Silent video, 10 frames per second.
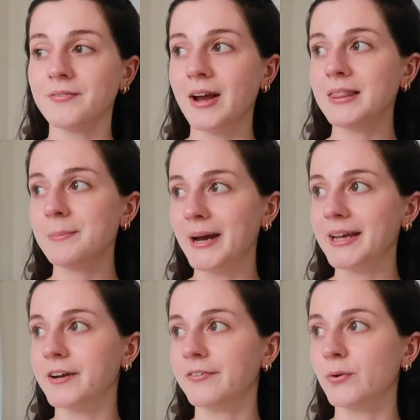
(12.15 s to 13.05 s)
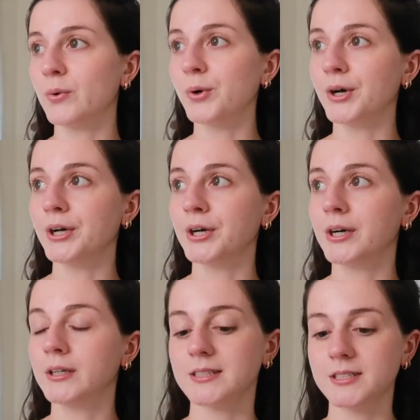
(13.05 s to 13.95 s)
I've had the bike
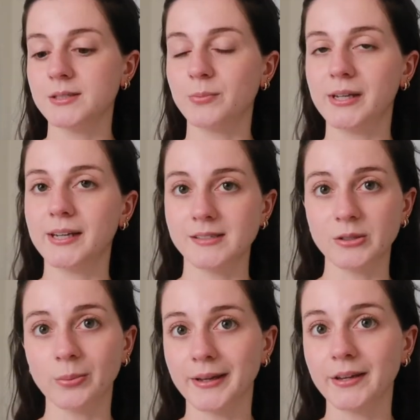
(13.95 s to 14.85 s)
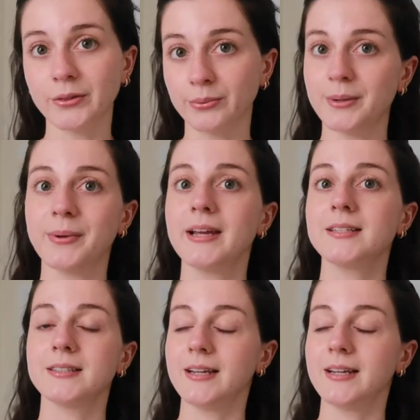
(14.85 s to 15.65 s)
for this weekend, it'll be 3 weeks,